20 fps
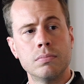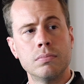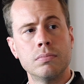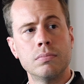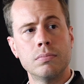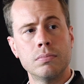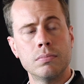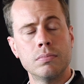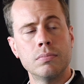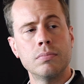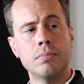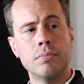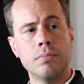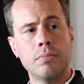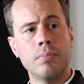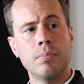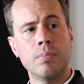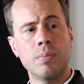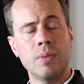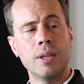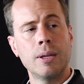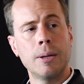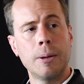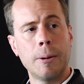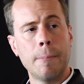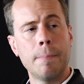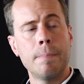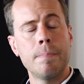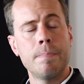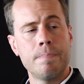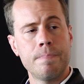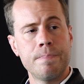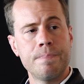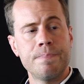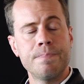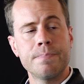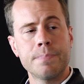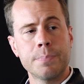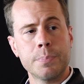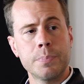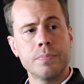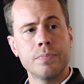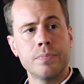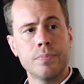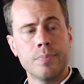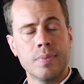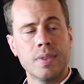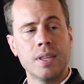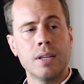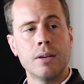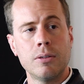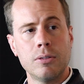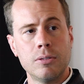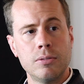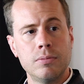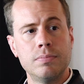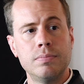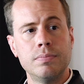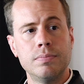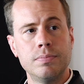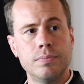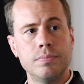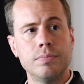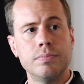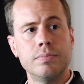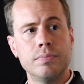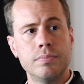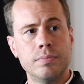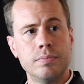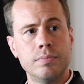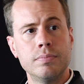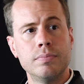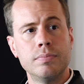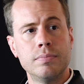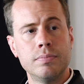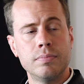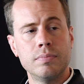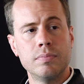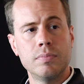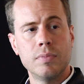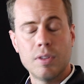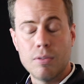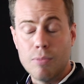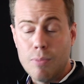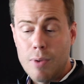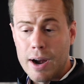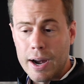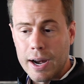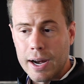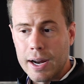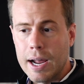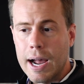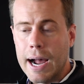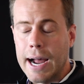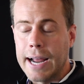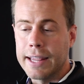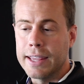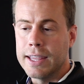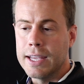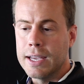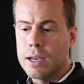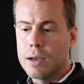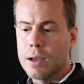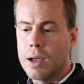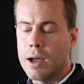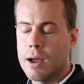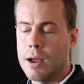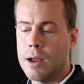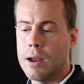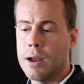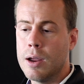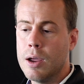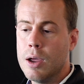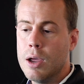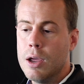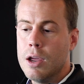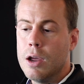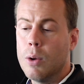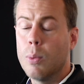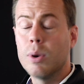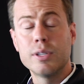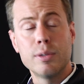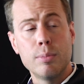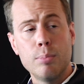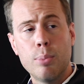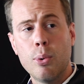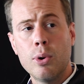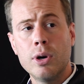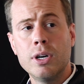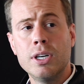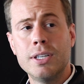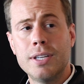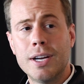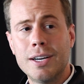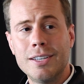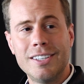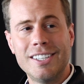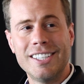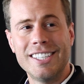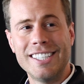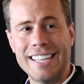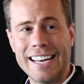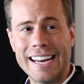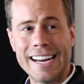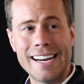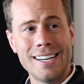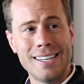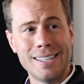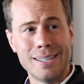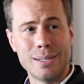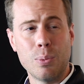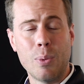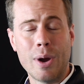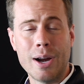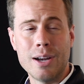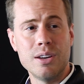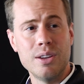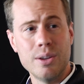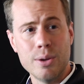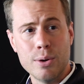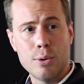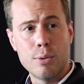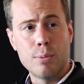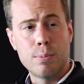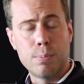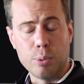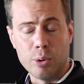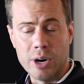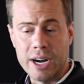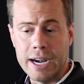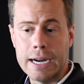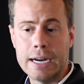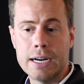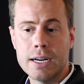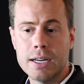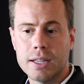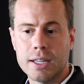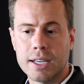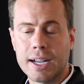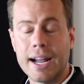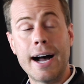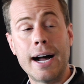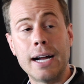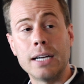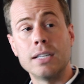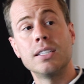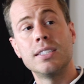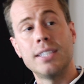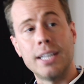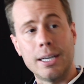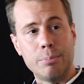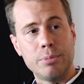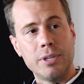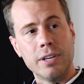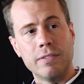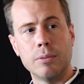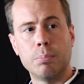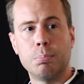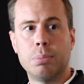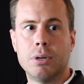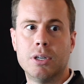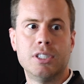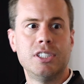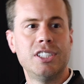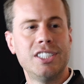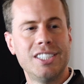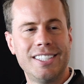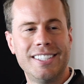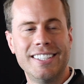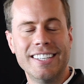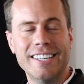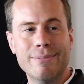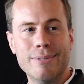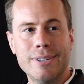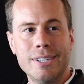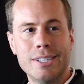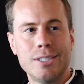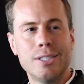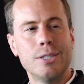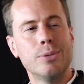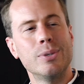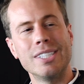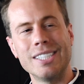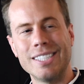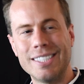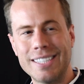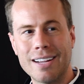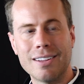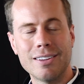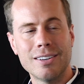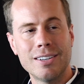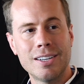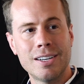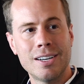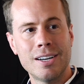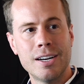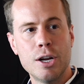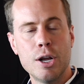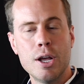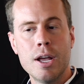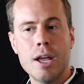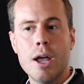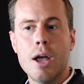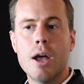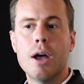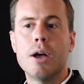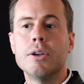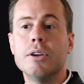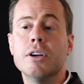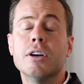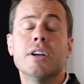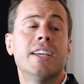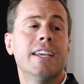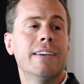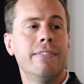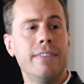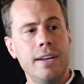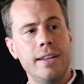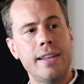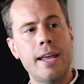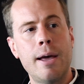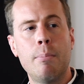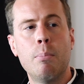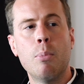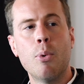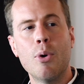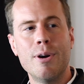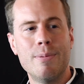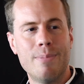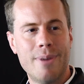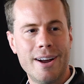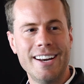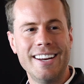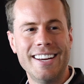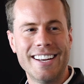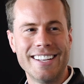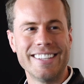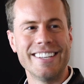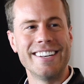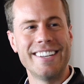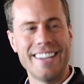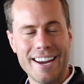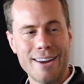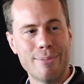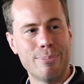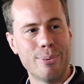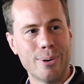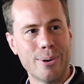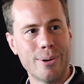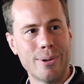there's a higher chance that the seller will accept your offer. Right. I think what's important to understand is when you bring the concept of a purchase SEMA to a seller, you're giving them more money at the table.